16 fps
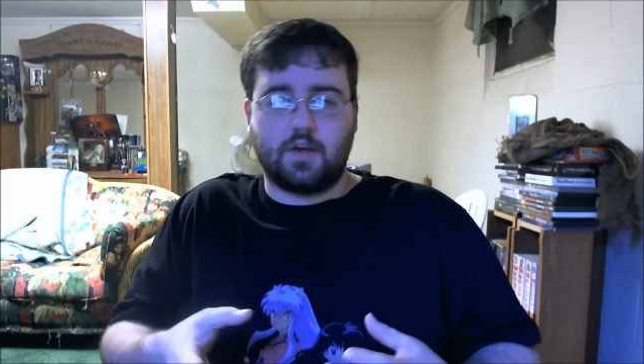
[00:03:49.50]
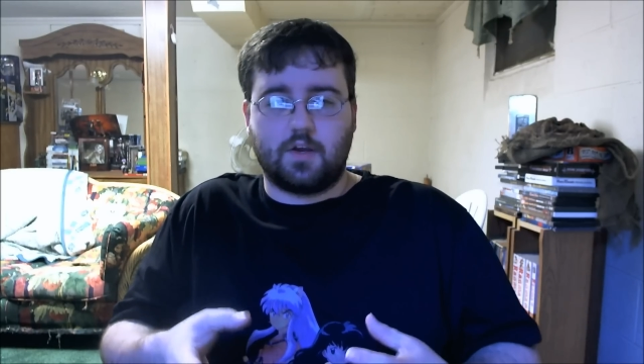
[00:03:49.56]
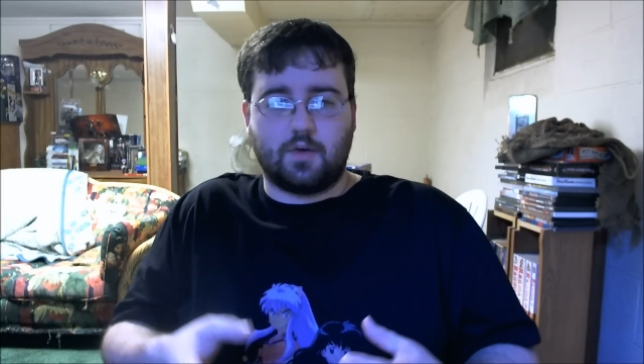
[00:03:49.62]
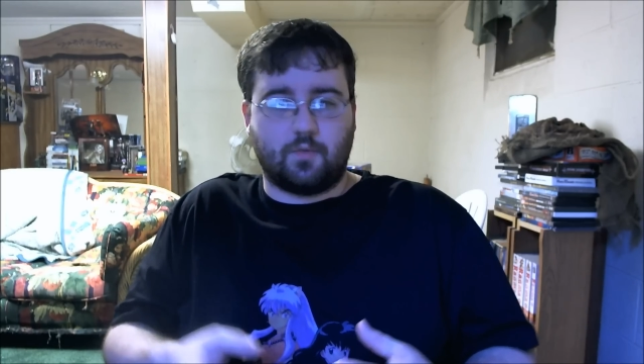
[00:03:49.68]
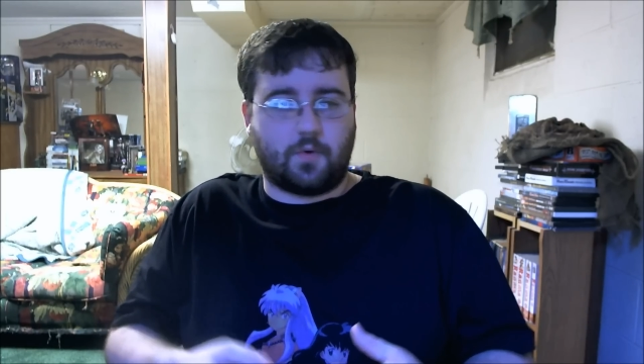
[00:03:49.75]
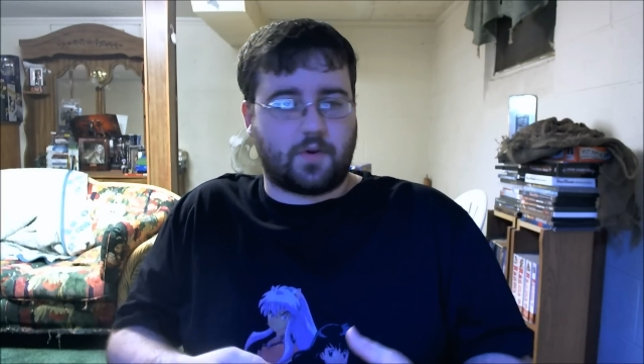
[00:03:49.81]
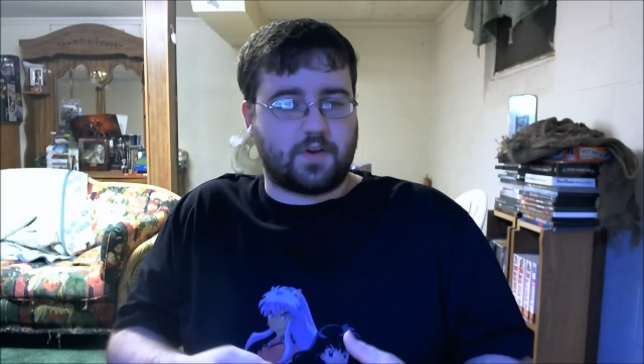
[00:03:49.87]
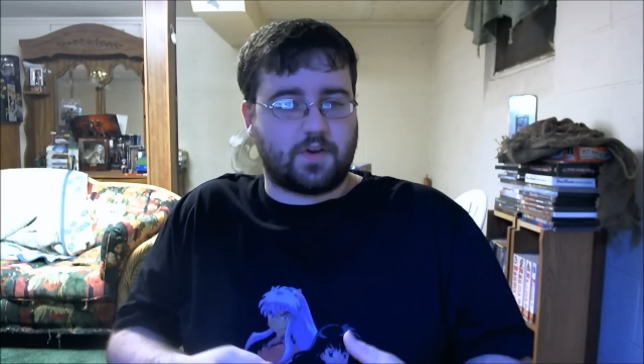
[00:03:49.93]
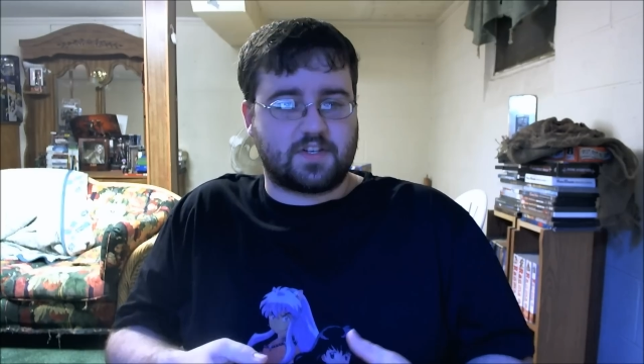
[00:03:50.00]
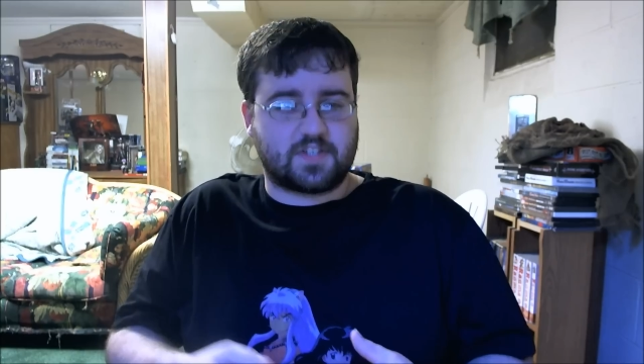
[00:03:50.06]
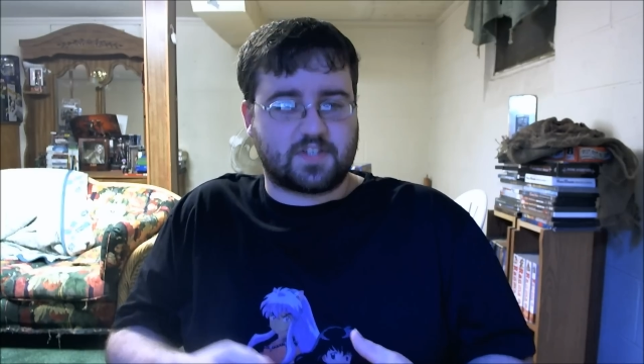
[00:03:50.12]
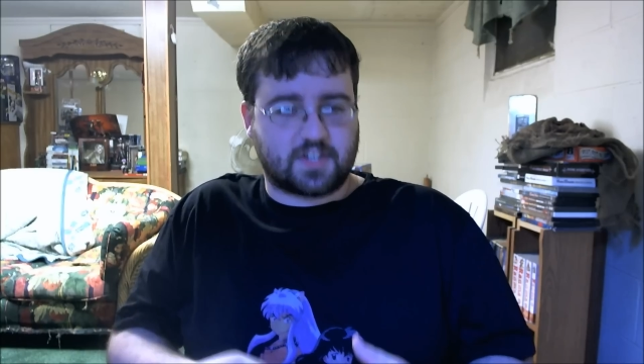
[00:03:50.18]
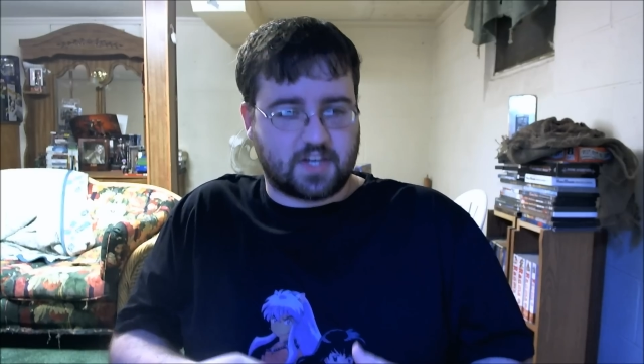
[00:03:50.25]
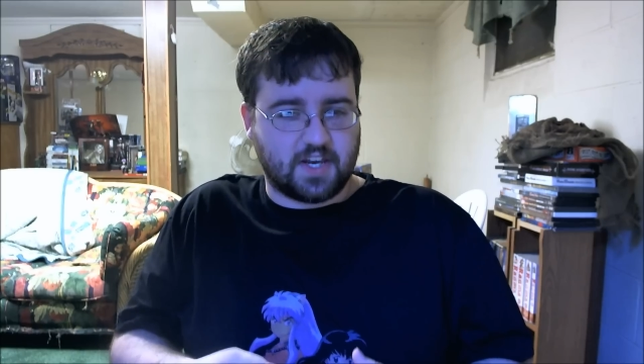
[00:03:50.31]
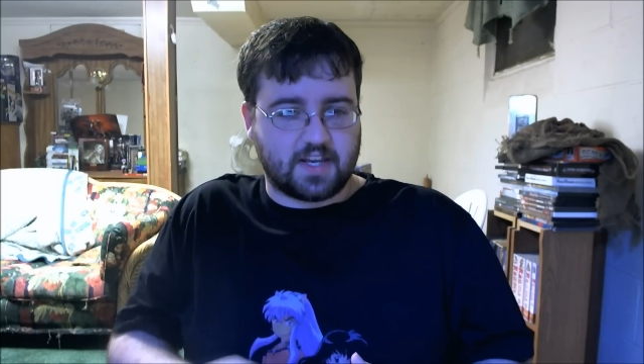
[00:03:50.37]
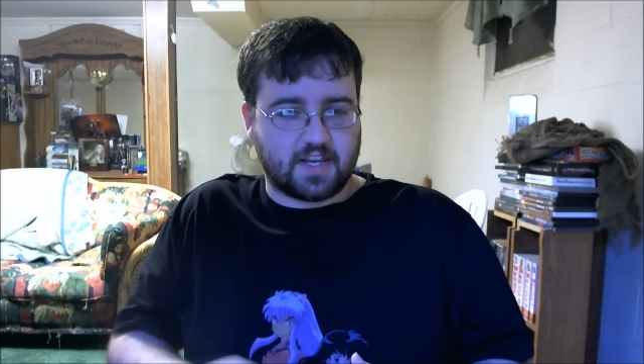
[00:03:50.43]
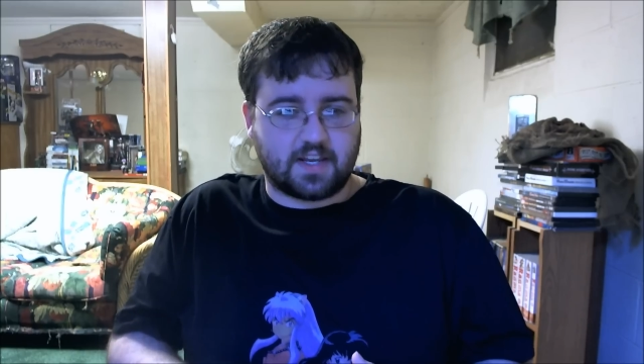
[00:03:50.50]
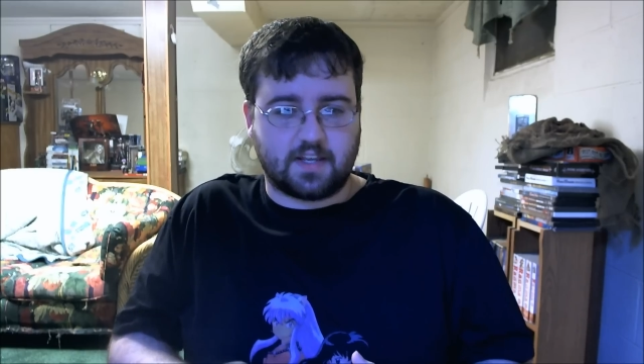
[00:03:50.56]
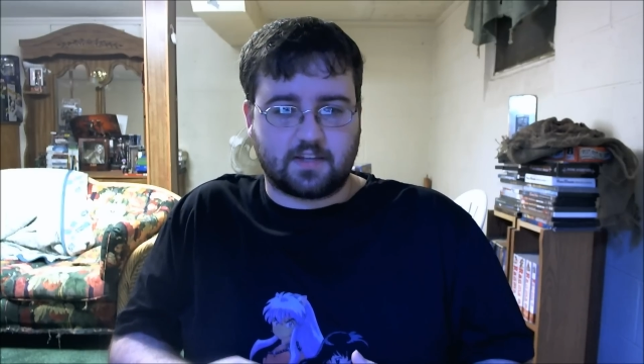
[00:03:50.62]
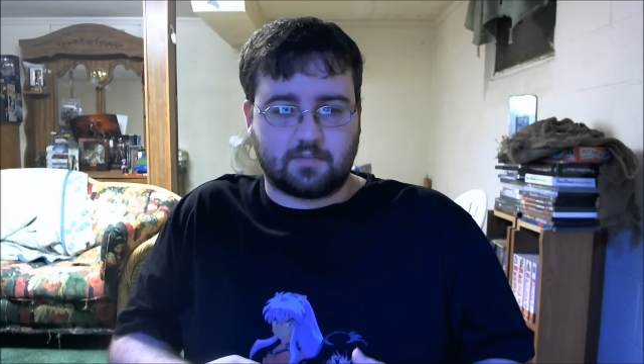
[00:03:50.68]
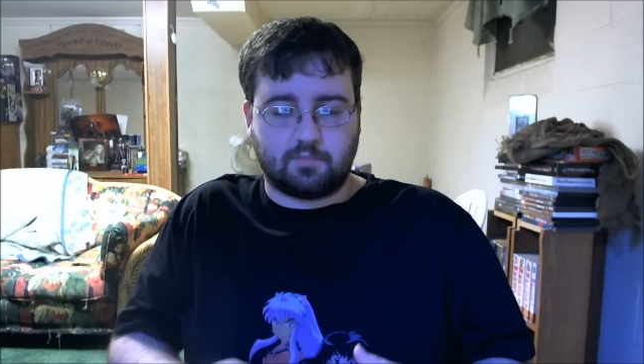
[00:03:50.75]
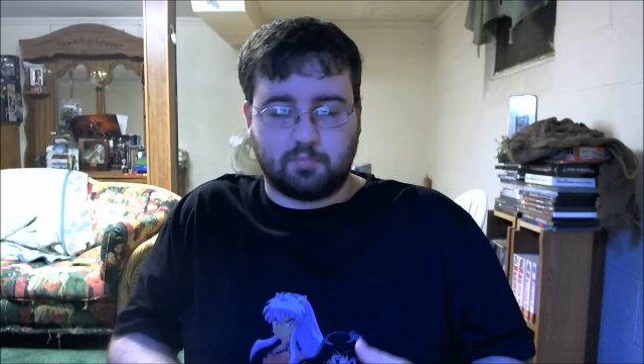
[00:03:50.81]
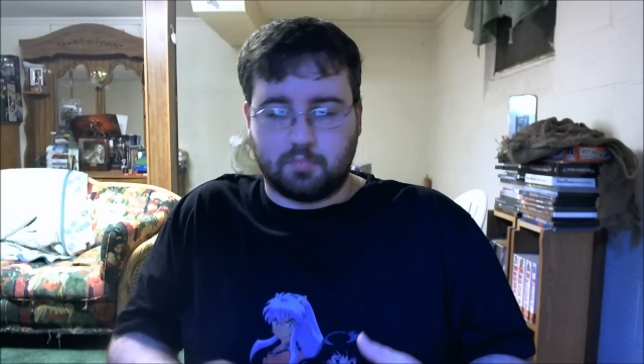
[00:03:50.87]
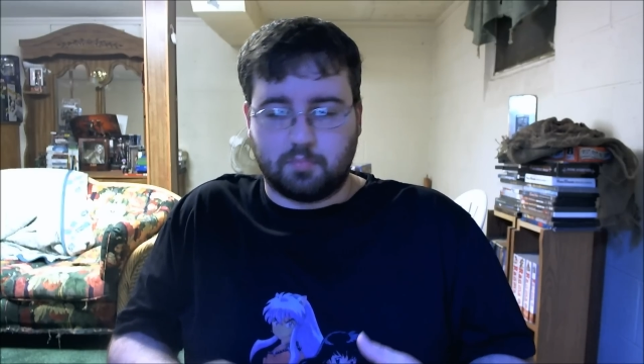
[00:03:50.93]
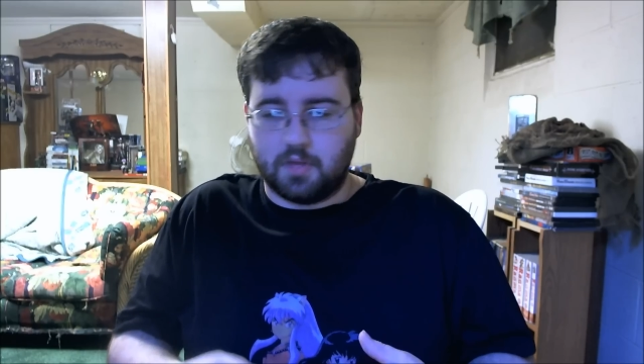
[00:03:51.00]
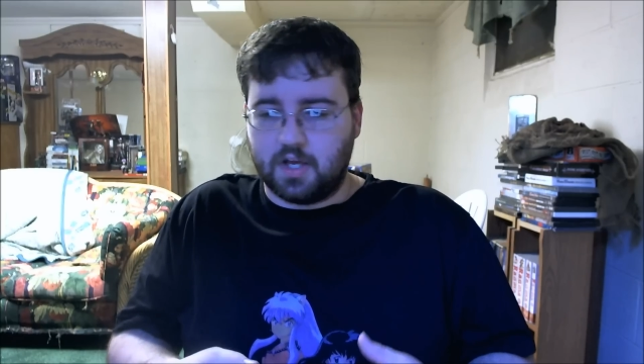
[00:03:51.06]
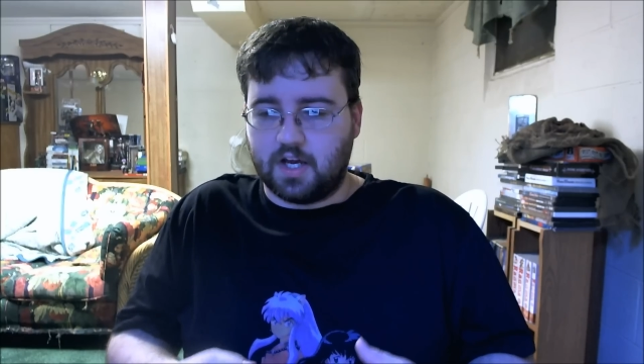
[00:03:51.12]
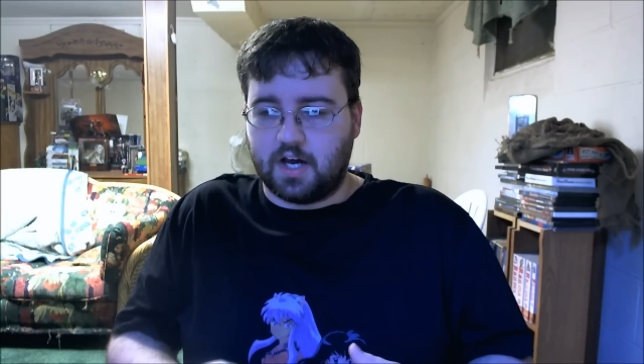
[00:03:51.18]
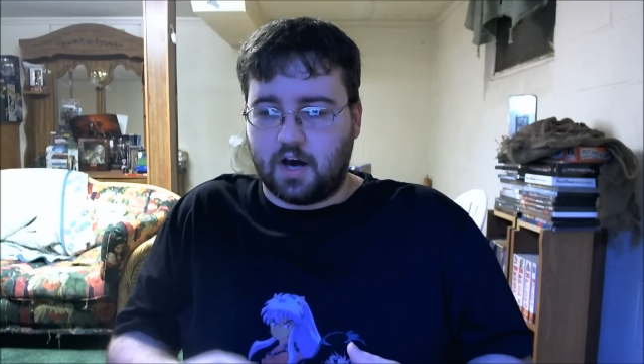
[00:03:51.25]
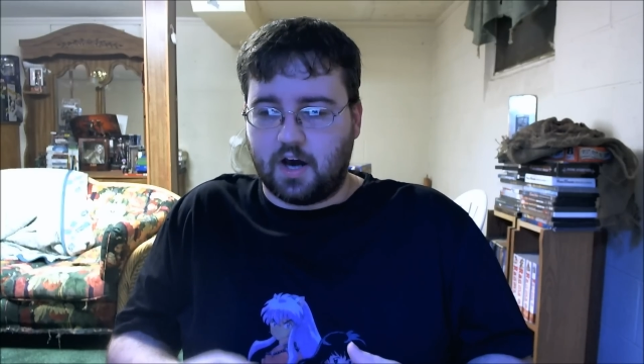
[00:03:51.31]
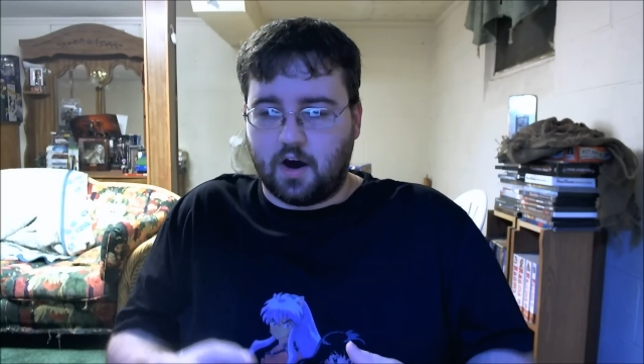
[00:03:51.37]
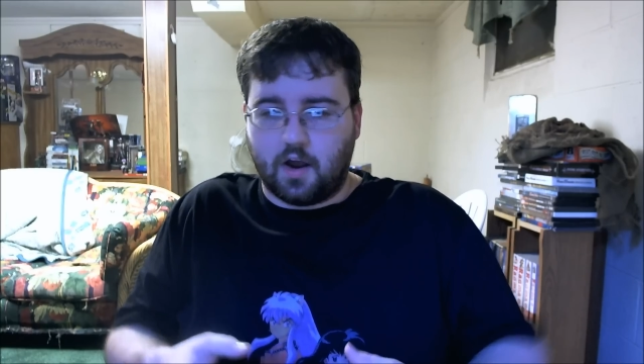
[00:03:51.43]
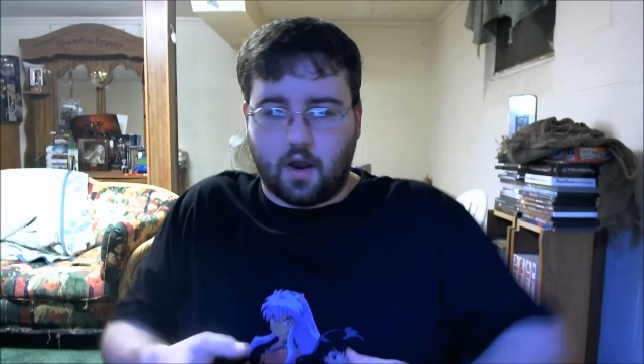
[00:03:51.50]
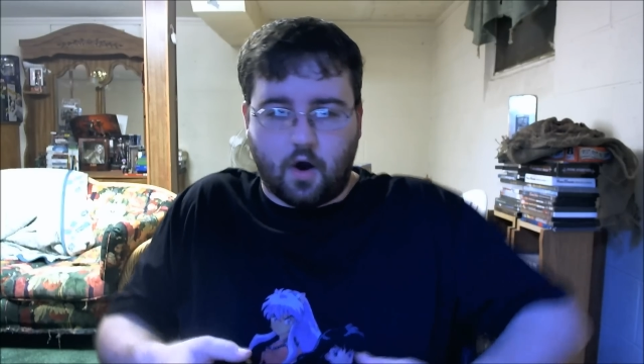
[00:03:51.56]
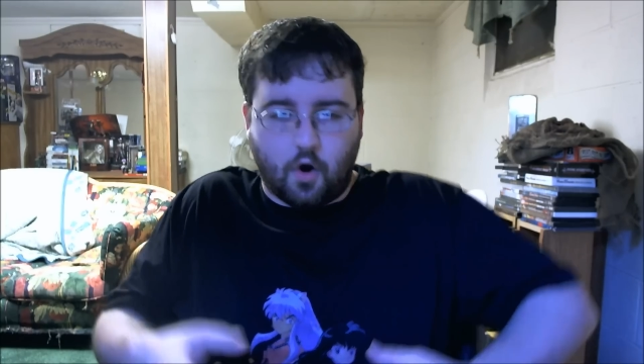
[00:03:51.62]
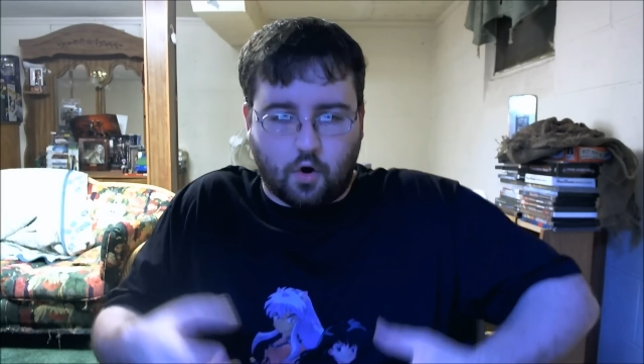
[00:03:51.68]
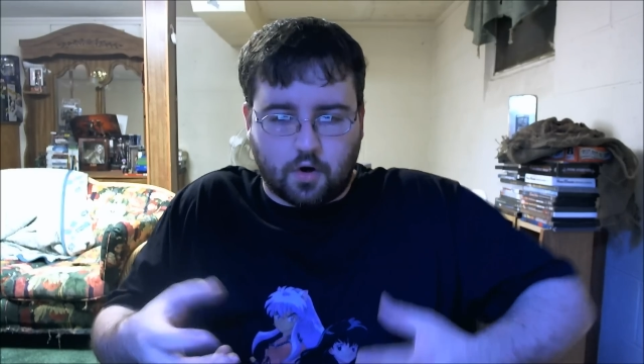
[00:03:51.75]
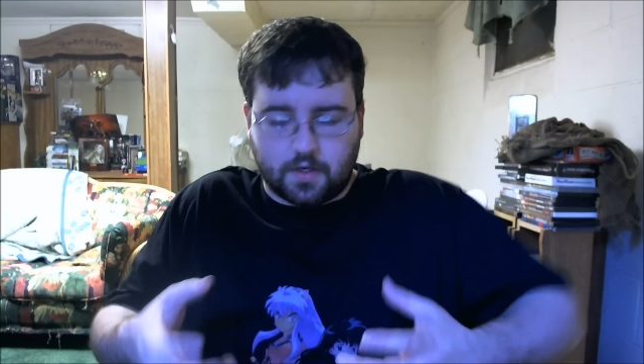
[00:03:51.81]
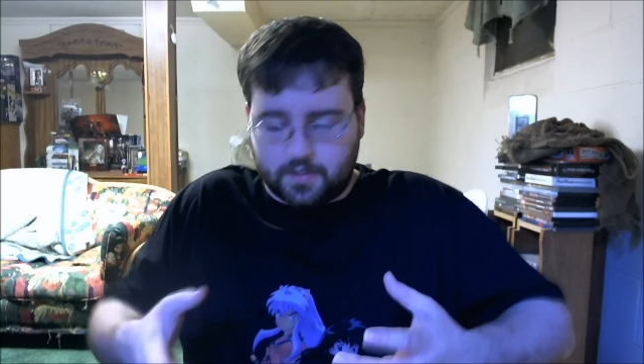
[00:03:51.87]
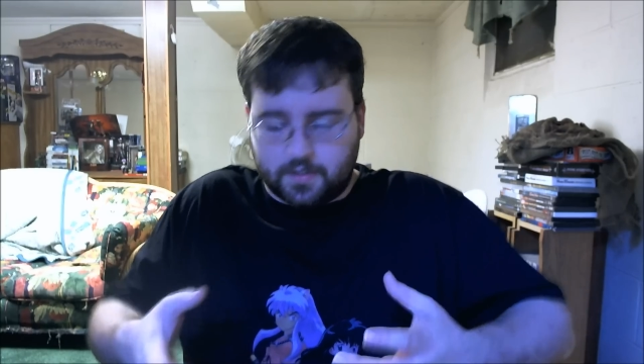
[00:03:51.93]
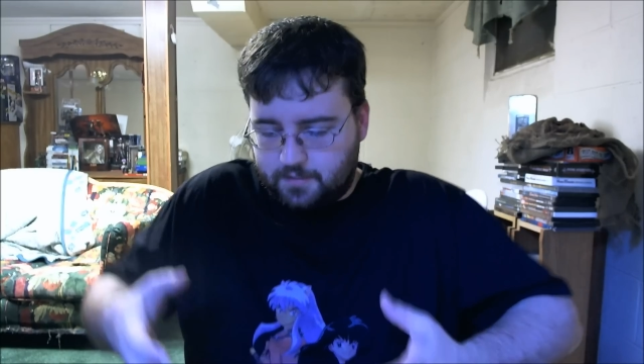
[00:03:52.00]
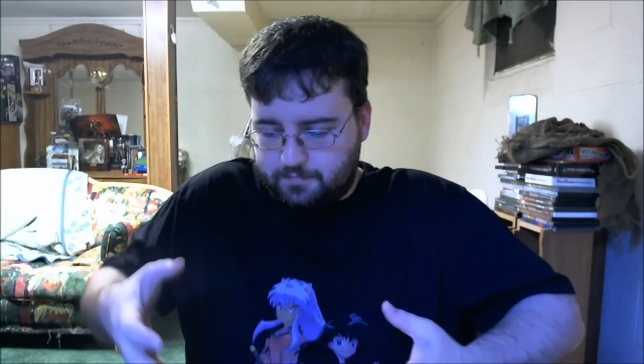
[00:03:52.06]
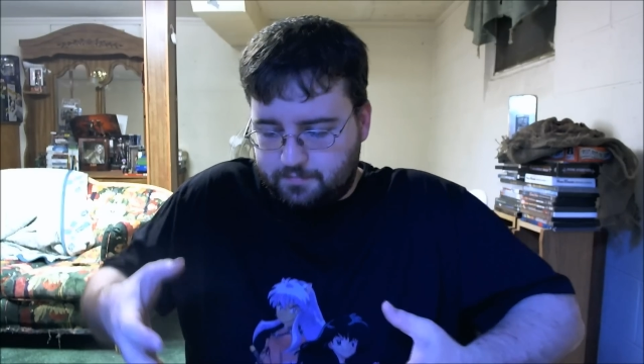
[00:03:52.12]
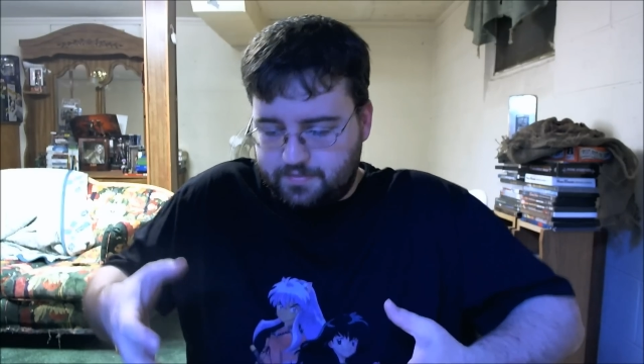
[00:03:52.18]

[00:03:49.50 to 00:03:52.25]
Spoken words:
where this chick gets a